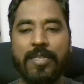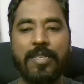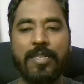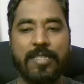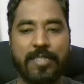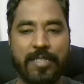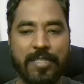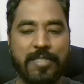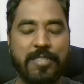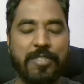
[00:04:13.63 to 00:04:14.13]

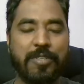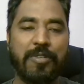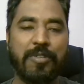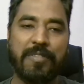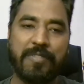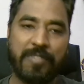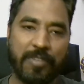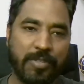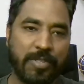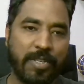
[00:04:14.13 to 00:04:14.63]
assist you
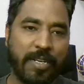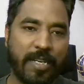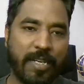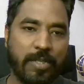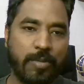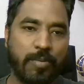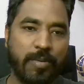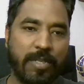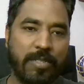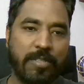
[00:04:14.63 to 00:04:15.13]
in future
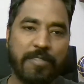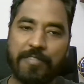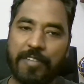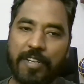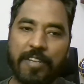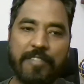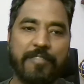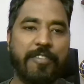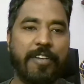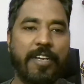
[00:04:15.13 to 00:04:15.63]
as well. So
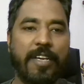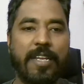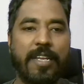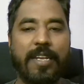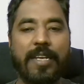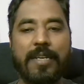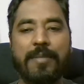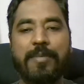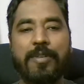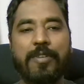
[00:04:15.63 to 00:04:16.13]
feel free and
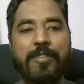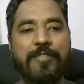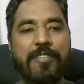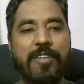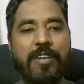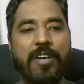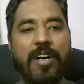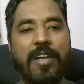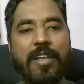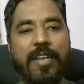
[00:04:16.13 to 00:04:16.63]
let me know if
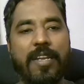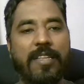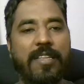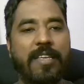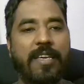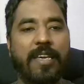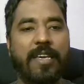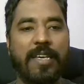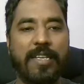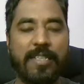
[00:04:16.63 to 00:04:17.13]
you got
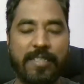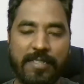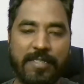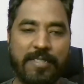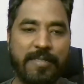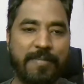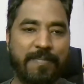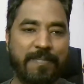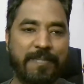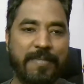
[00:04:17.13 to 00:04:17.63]
anything
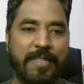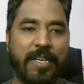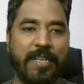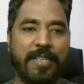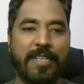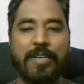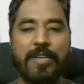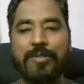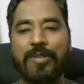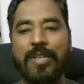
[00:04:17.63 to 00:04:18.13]
else
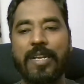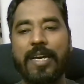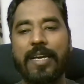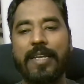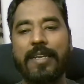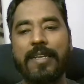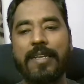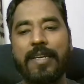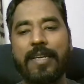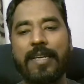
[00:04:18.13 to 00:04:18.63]
down the
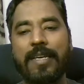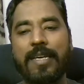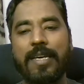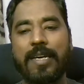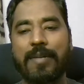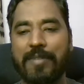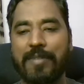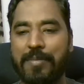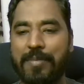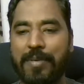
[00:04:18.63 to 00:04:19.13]
line.
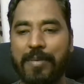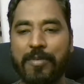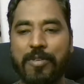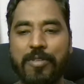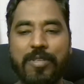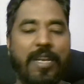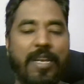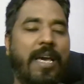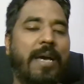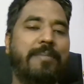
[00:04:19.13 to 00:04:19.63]
I would be more
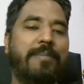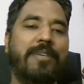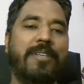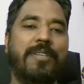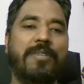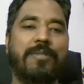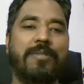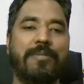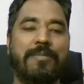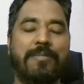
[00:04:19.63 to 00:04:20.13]
than happy
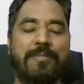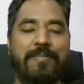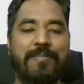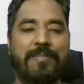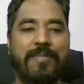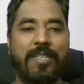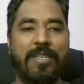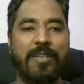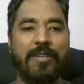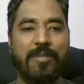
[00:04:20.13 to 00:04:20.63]
to,
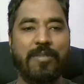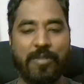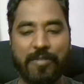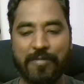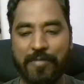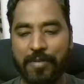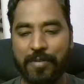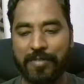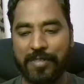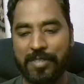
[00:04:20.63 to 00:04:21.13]

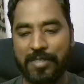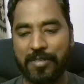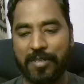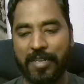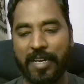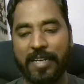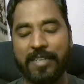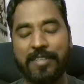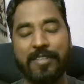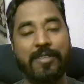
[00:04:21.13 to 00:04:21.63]
look forward to
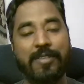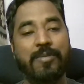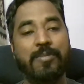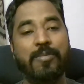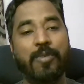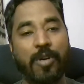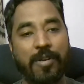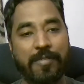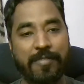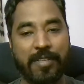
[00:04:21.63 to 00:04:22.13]
gather you
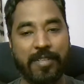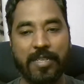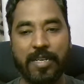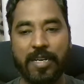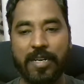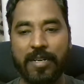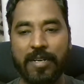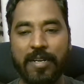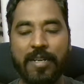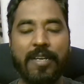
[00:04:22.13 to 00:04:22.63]
more with
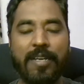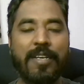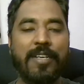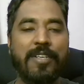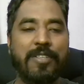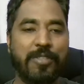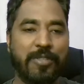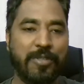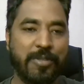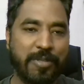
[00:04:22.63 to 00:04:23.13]
our
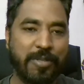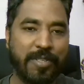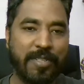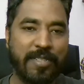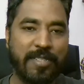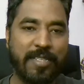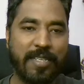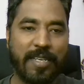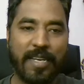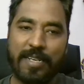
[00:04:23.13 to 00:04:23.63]

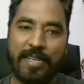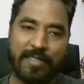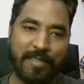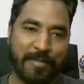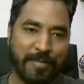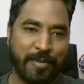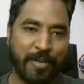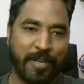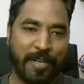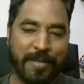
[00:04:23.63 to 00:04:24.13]
tutorials and
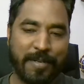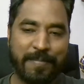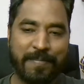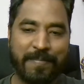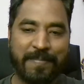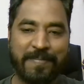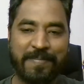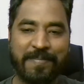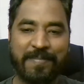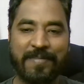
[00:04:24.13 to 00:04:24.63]
support.
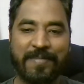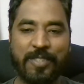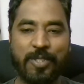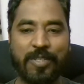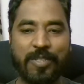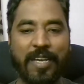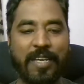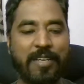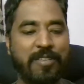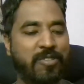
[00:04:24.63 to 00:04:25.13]

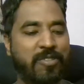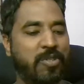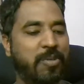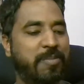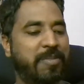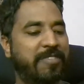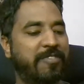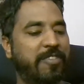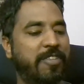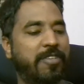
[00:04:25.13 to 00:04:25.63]
So thank you so
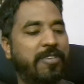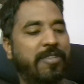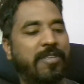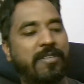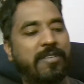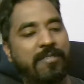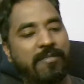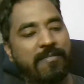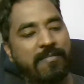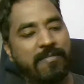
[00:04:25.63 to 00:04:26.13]
much for your